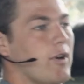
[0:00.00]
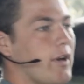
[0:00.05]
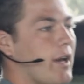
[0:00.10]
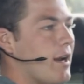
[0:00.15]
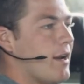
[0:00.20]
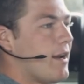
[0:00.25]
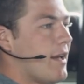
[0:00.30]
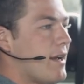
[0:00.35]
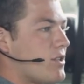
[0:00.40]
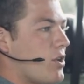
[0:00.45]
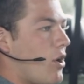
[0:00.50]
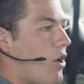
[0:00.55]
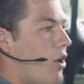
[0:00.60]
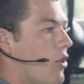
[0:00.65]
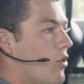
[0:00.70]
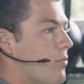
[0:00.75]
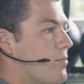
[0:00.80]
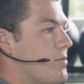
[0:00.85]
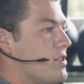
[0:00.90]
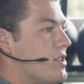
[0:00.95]
I got a nice
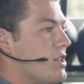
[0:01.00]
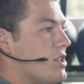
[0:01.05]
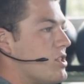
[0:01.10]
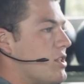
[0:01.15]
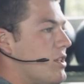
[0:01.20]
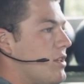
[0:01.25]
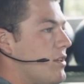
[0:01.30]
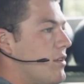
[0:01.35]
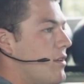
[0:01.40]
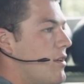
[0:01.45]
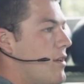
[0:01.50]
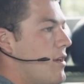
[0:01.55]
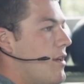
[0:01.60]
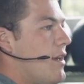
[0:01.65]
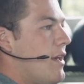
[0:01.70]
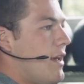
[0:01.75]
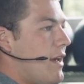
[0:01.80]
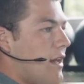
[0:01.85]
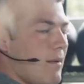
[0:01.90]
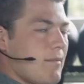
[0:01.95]
hollow position,
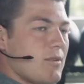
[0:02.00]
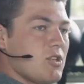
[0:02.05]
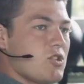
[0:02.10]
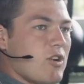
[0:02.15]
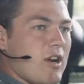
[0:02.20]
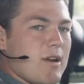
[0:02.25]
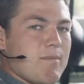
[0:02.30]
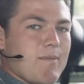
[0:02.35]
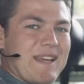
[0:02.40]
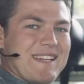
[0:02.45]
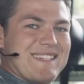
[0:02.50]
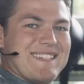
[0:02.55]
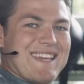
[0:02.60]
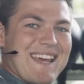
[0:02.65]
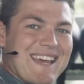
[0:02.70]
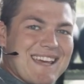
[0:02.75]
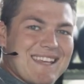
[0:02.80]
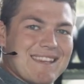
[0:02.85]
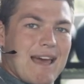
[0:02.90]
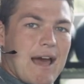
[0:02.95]
and I'm going to try and
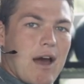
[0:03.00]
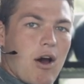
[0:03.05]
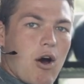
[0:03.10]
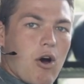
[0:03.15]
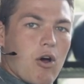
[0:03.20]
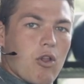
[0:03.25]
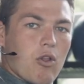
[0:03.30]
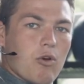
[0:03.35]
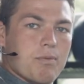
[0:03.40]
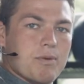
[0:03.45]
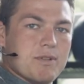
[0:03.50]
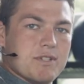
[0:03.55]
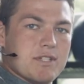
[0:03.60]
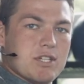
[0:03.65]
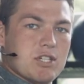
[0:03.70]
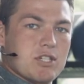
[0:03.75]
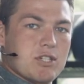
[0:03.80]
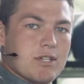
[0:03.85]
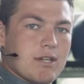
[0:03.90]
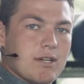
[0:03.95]
maintain that hollow
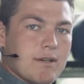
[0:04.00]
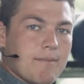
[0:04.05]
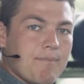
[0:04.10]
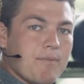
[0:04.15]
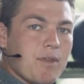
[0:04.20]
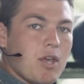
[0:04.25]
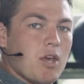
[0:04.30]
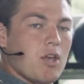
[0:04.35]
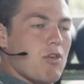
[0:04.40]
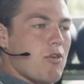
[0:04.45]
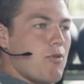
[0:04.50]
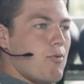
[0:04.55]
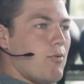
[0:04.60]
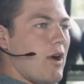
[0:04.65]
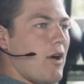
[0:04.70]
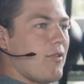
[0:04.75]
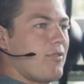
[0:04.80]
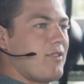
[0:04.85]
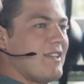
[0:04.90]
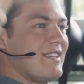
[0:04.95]
position
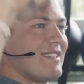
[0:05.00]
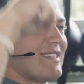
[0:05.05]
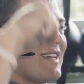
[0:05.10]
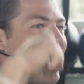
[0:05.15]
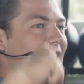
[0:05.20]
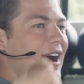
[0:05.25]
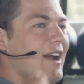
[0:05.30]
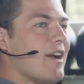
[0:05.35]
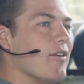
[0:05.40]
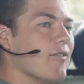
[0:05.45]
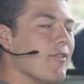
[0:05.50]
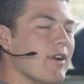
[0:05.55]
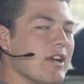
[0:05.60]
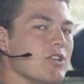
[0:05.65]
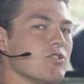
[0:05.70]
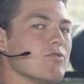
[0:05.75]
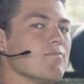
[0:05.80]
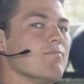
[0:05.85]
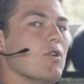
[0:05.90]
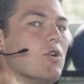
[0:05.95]
throughout the entire
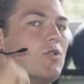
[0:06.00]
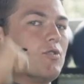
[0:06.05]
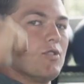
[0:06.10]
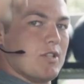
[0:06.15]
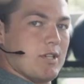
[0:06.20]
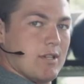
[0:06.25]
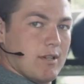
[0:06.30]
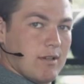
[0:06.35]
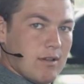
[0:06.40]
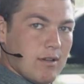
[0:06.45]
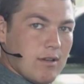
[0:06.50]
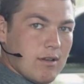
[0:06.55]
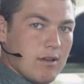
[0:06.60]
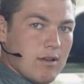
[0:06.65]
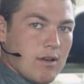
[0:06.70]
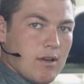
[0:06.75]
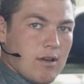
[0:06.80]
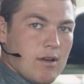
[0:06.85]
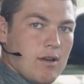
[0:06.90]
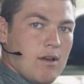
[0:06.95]
range of motion.
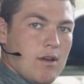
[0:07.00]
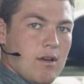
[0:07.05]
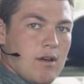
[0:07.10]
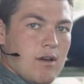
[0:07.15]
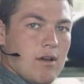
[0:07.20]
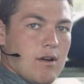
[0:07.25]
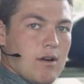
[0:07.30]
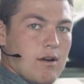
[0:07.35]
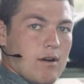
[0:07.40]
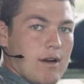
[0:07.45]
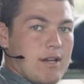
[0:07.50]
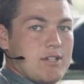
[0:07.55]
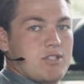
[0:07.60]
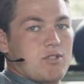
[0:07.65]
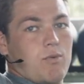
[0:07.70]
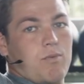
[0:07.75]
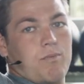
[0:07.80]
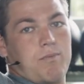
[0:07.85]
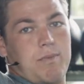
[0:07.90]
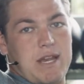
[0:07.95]
All right,
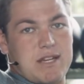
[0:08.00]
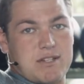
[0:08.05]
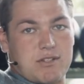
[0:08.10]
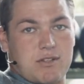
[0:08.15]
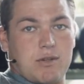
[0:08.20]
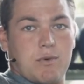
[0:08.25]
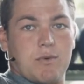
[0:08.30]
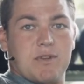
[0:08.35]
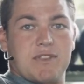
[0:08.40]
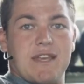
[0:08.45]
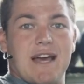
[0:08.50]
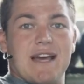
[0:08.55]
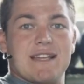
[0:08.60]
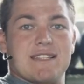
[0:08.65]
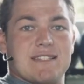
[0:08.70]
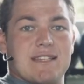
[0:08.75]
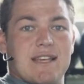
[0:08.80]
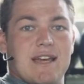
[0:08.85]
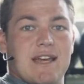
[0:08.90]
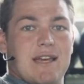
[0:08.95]
so basically what
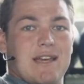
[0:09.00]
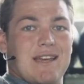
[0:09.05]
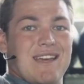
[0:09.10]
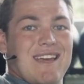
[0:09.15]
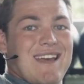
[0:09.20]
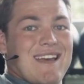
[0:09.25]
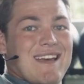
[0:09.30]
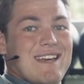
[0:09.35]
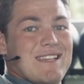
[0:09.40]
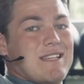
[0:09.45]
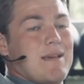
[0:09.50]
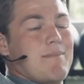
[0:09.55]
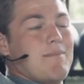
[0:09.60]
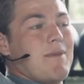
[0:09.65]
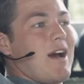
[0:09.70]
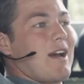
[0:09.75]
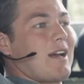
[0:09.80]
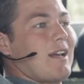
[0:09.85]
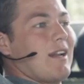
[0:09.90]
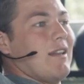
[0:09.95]
that's saying is I'm
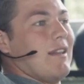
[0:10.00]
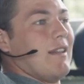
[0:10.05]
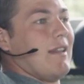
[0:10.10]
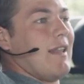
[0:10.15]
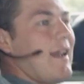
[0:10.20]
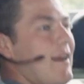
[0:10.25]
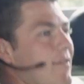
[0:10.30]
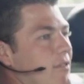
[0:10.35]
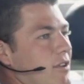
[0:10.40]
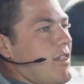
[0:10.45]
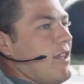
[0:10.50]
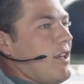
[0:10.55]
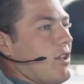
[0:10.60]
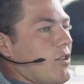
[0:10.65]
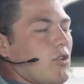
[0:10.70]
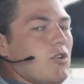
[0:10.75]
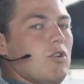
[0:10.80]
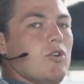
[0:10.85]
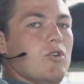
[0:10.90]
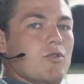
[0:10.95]
not going to let
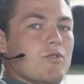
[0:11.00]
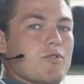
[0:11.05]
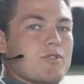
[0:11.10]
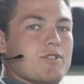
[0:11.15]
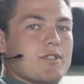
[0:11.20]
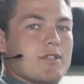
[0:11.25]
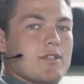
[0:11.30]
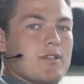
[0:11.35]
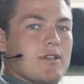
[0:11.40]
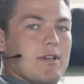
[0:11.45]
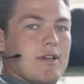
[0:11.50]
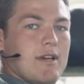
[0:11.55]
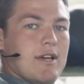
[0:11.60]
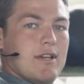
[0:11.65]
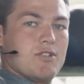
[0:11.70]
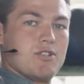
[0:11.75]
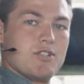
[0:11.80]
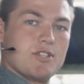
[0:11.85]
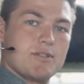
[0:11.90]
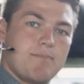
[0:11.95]
everything loose
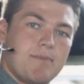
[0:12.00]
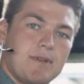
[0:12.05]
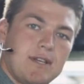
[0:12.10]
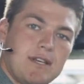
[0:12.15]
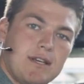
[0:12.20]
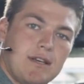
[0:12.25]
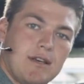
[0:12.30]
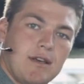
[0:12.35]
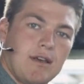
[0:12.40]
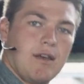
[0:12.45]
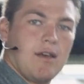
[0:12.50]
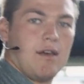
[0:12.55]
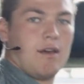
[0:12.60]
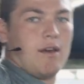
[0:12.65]
and just be